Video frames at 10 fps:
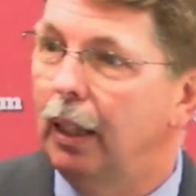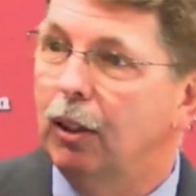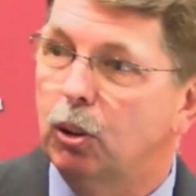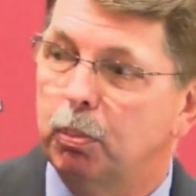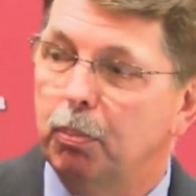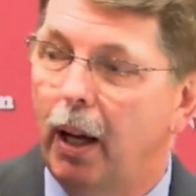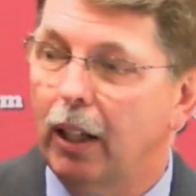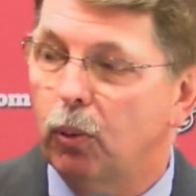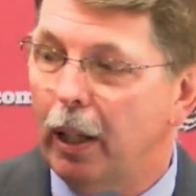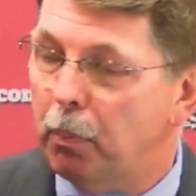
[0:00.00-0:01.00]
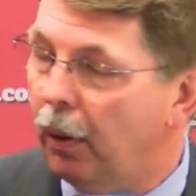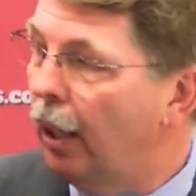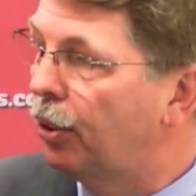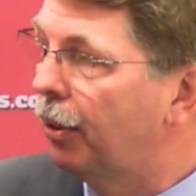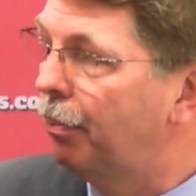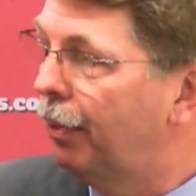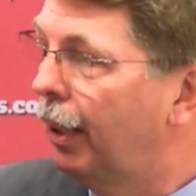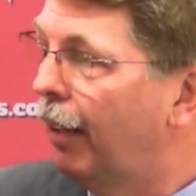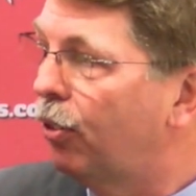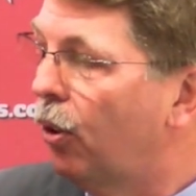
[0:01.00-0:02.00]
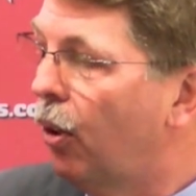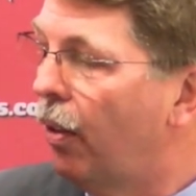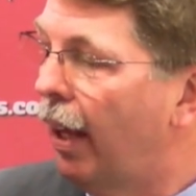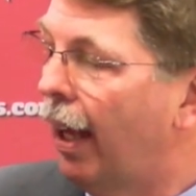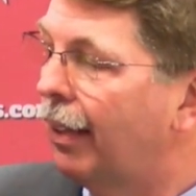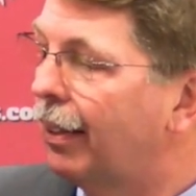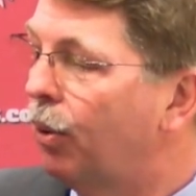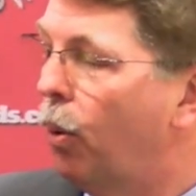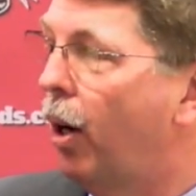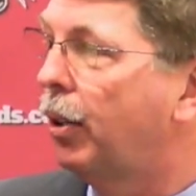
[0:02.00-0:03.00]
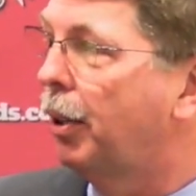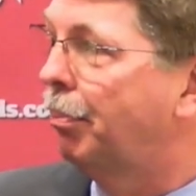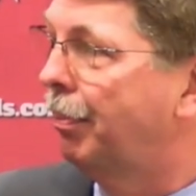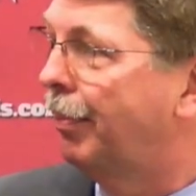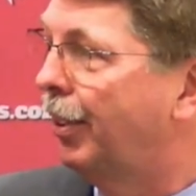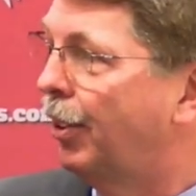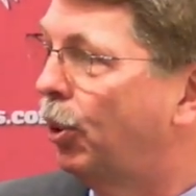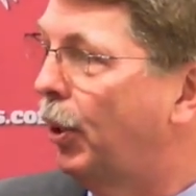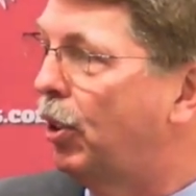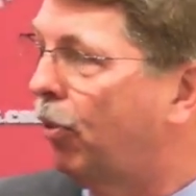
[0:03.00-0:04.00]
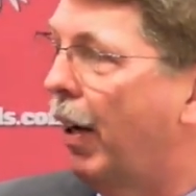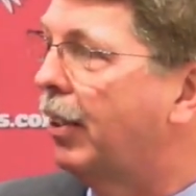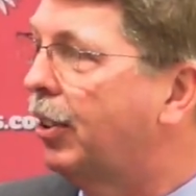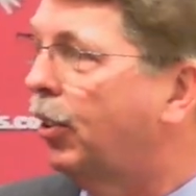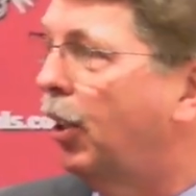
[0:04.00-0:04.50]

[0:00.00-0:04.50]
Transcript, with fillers: it was my great pleasure, after all that, to welcome Theresa Grentz as